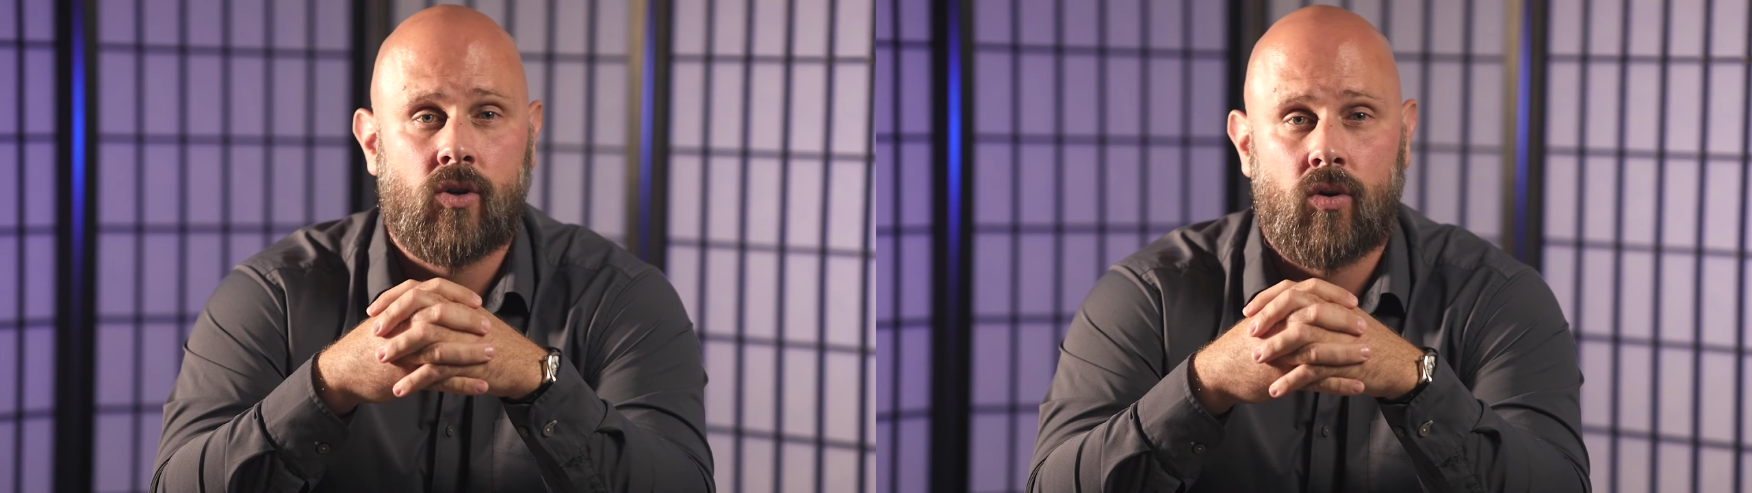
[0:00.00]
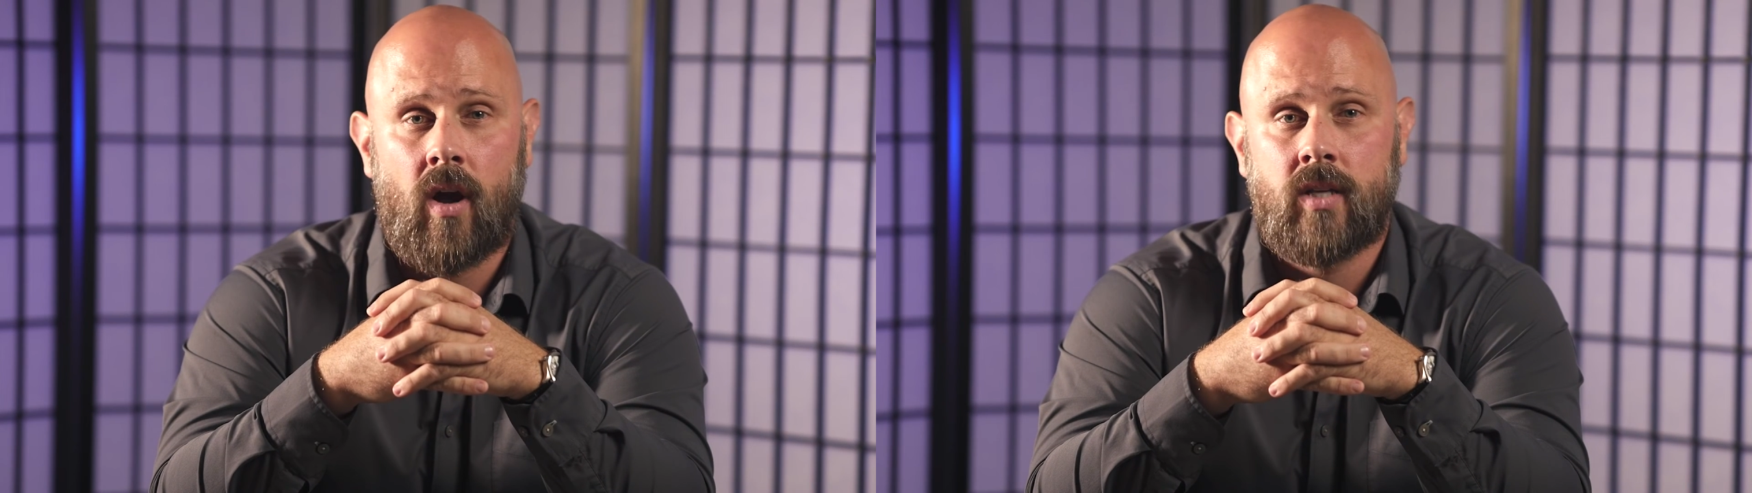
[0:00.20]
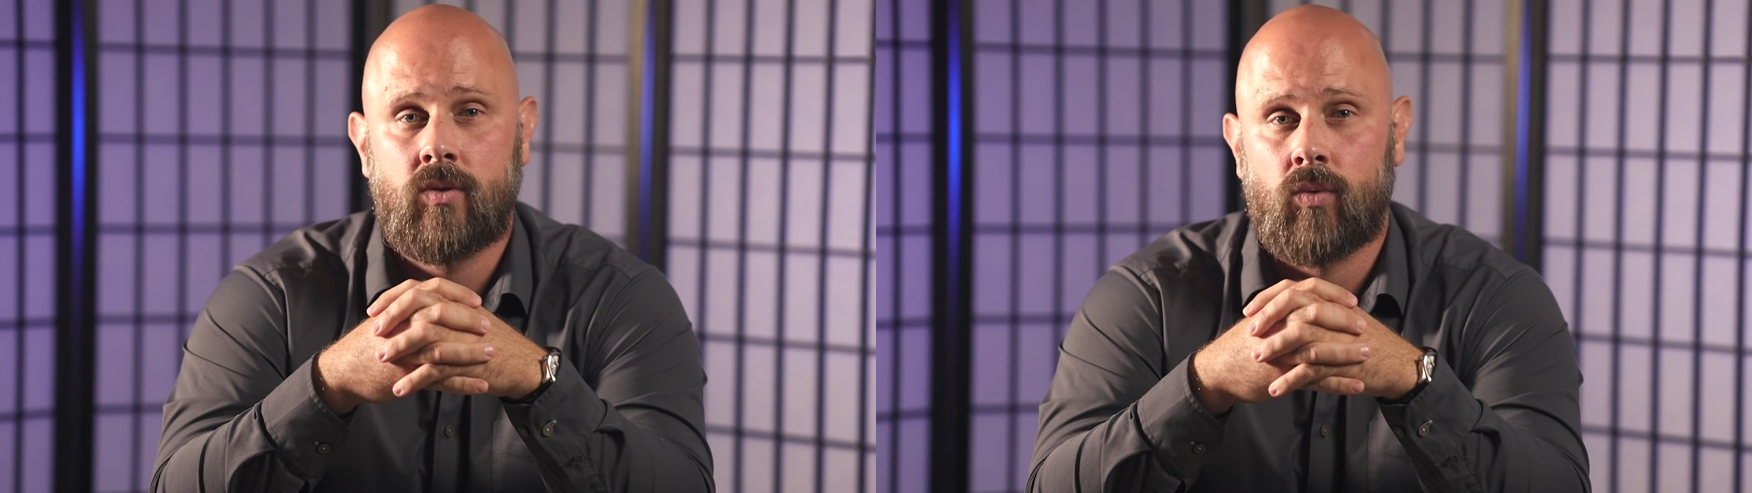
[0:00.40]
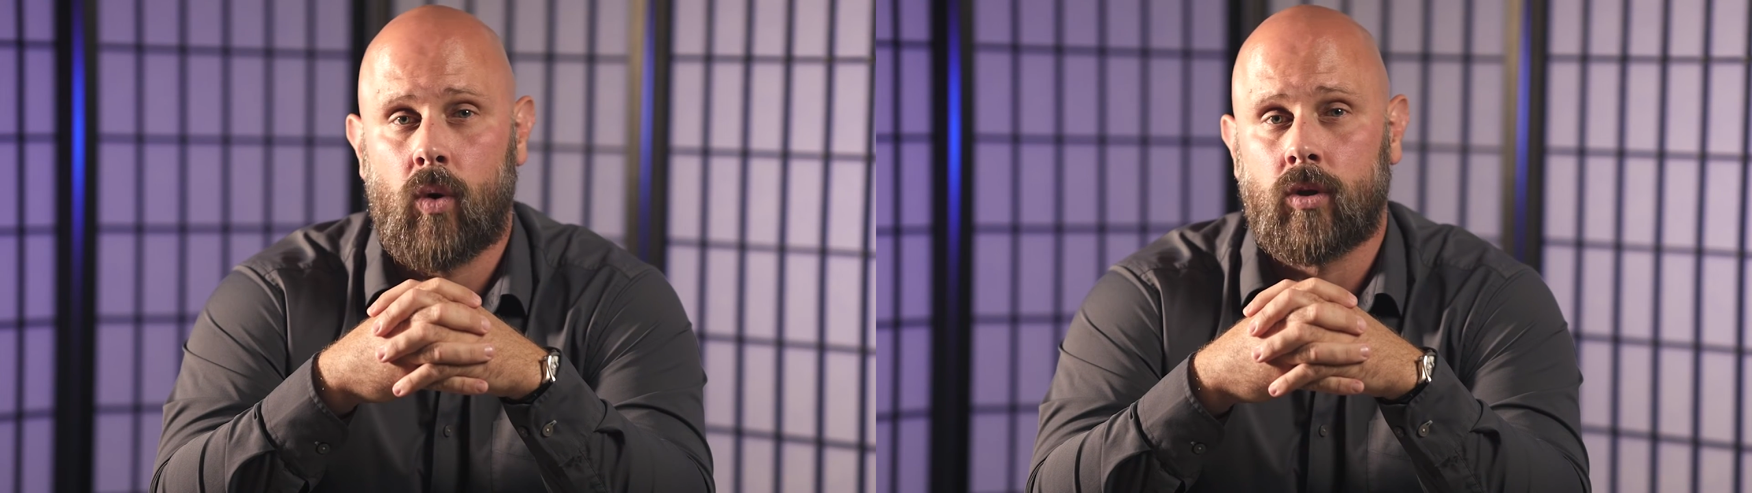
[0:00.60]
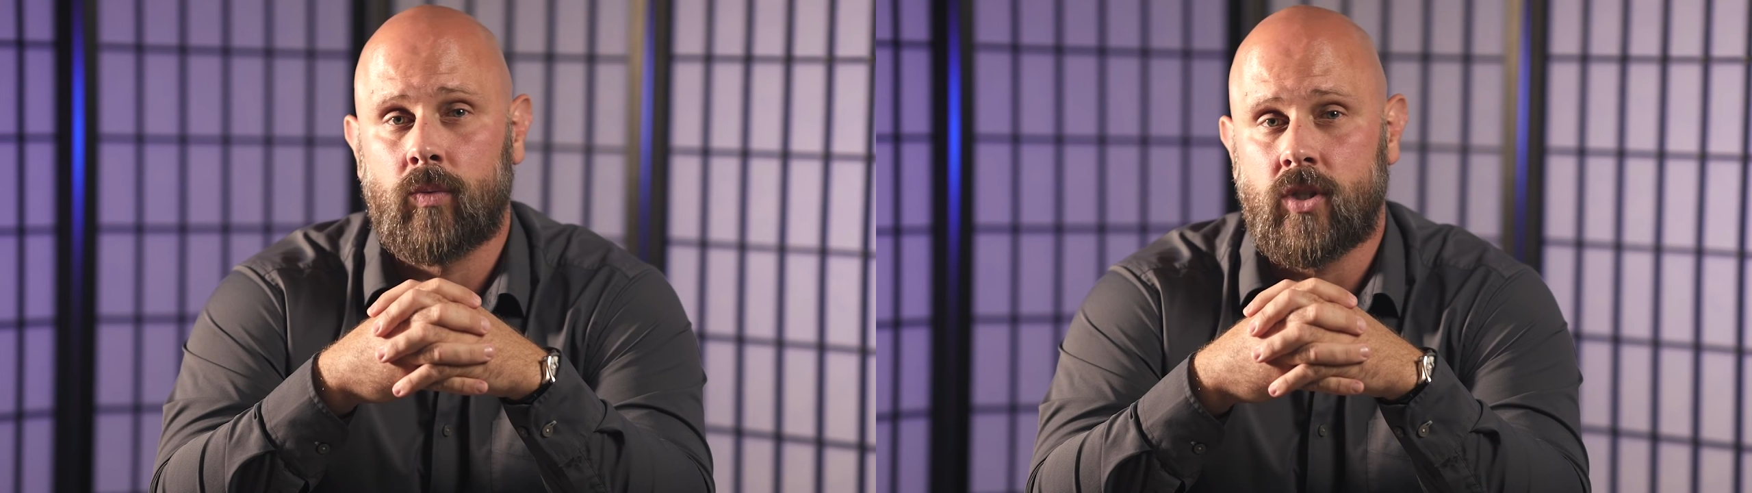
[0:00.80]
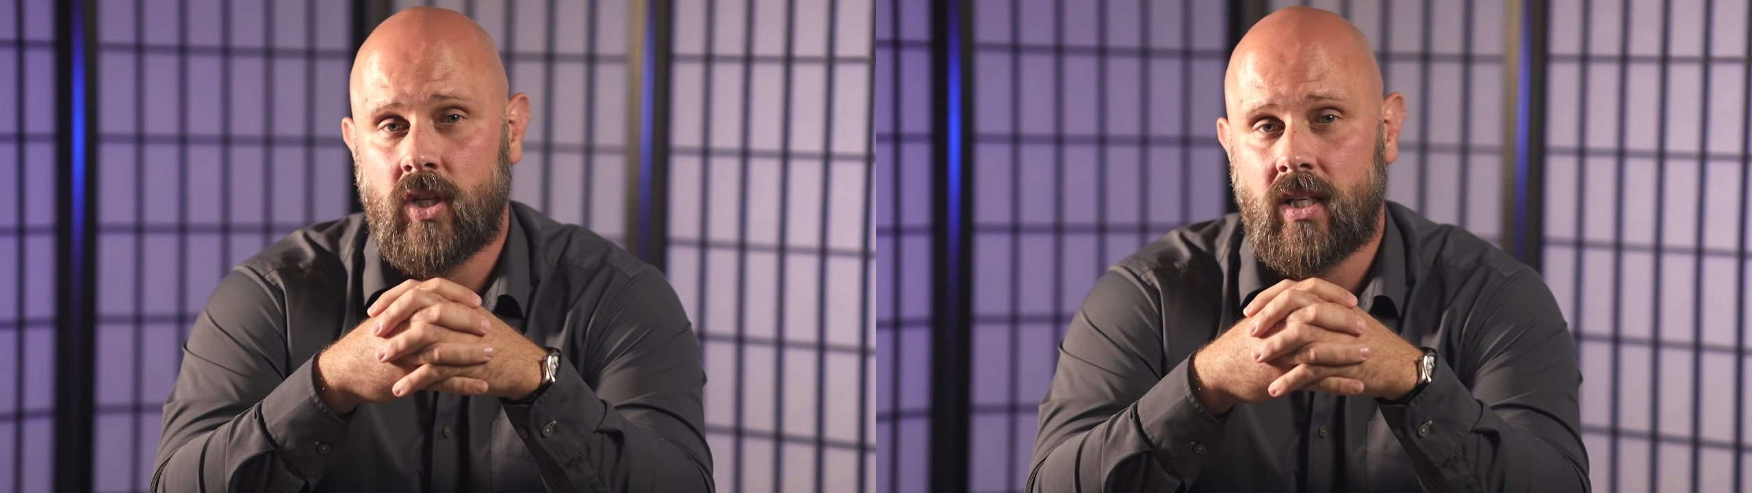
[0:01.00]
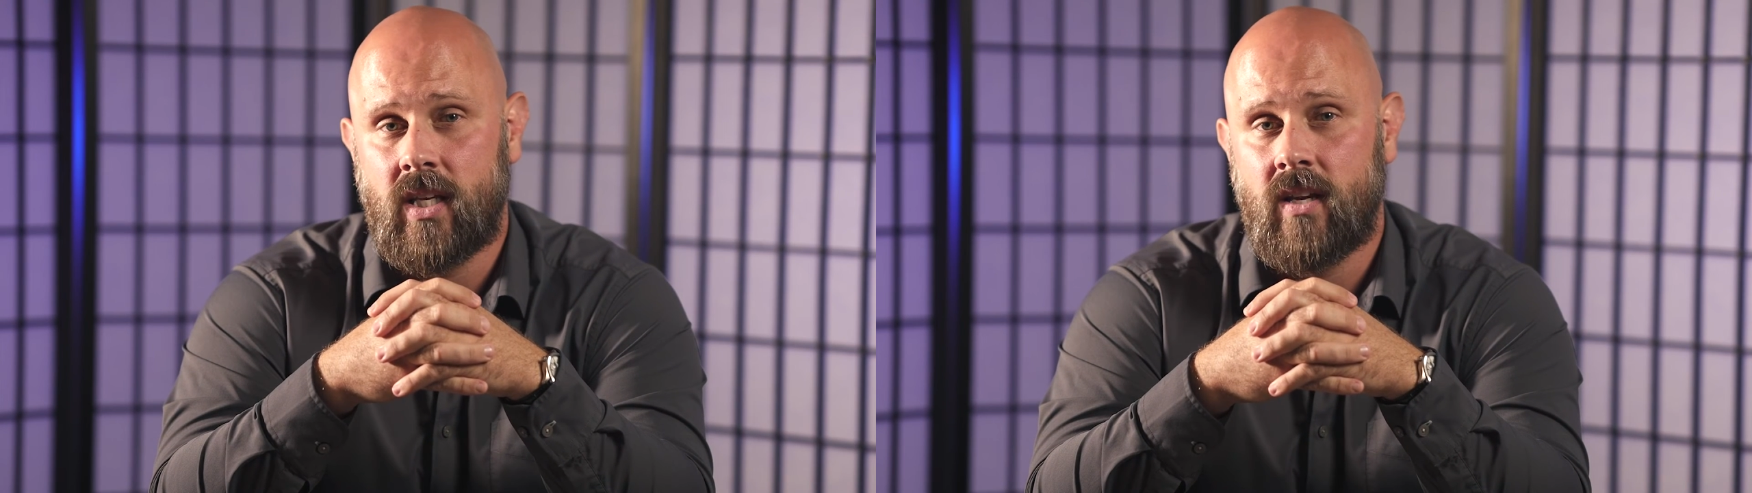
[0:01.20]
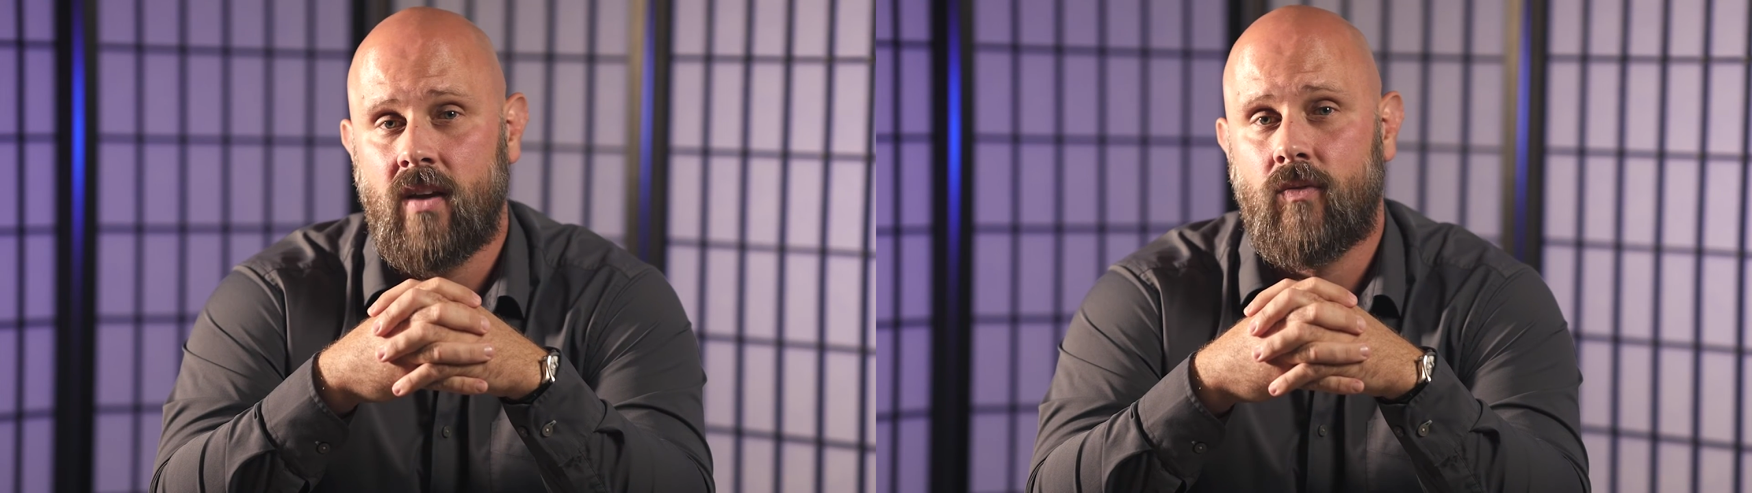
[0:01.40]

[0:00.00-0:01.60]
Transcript: cross-roller rigidity